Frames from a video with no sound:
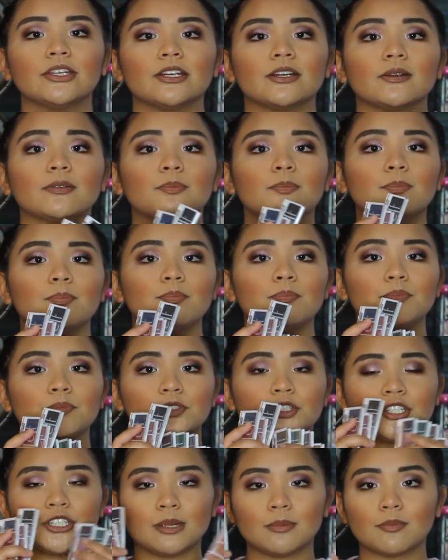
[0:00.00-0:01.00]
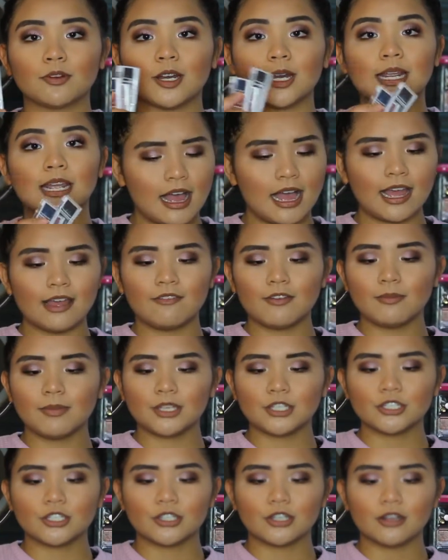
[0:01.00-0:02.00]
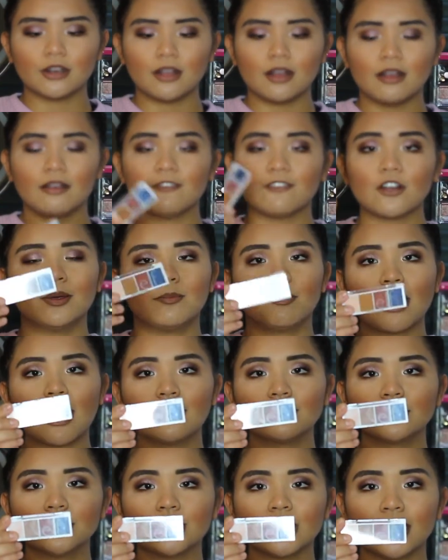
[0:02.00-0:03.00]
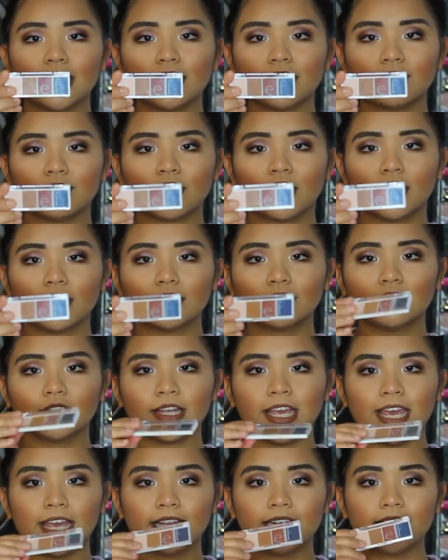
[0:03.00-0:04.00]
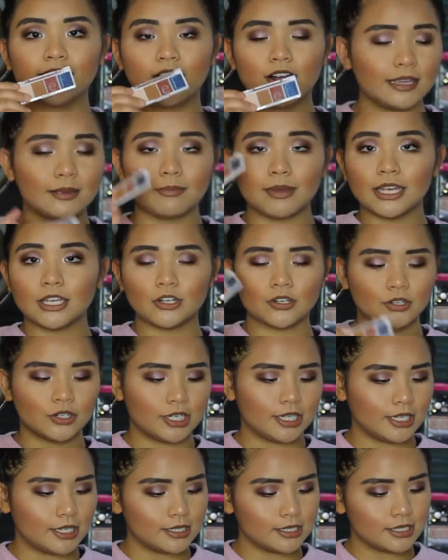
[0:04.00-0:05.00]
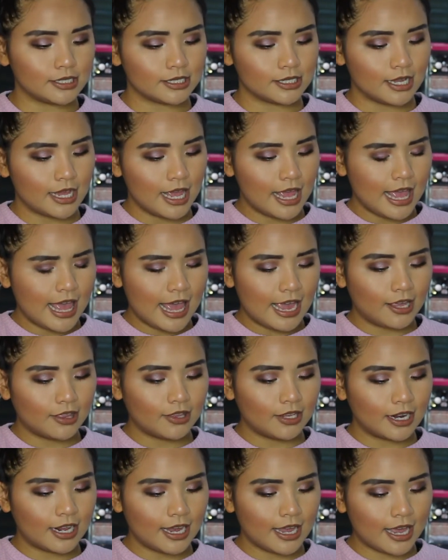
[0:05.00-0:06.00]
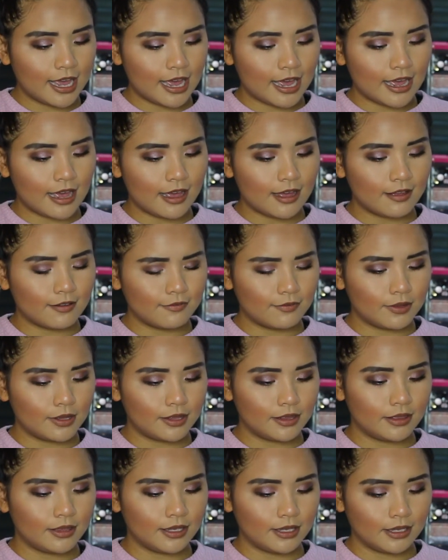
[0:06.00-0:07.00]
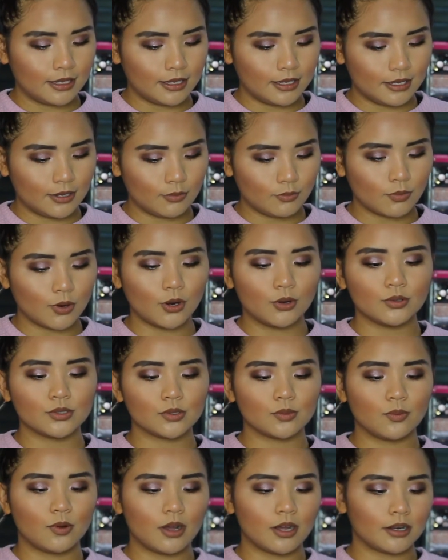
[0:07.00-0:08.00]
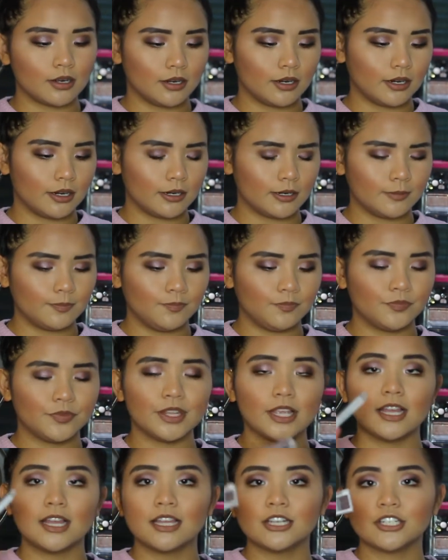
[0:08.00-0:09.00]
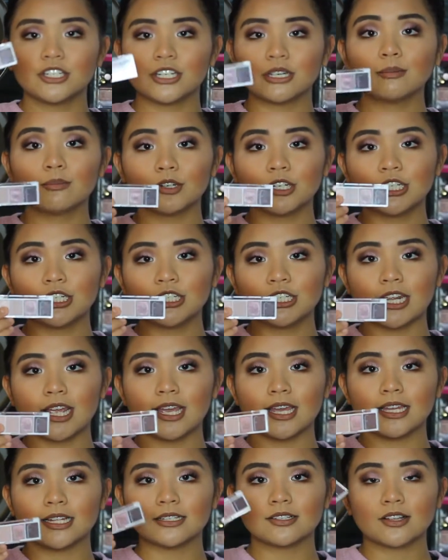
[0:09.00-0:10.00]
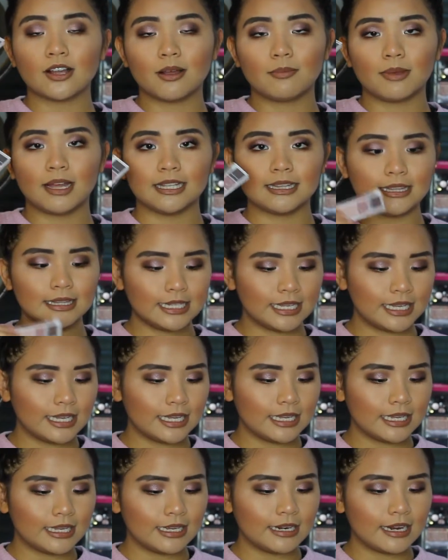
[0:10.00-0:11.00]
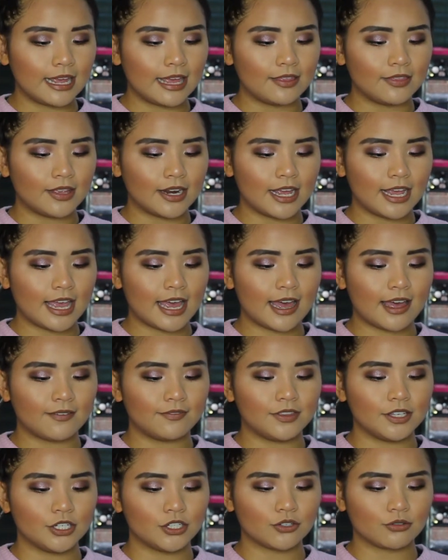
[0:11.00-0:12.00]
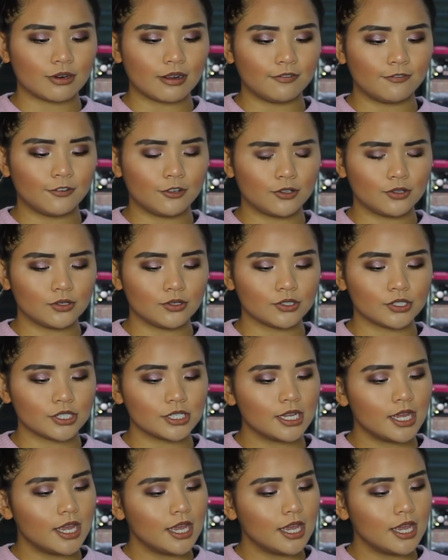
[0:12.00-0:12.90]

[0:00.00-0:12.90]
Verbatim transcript: They're shimmering. I have a mixture of the brown shade of Carnival Candy in my crease, and then I have the Rosewater shimmery shades on my lid, and then I have the Truffles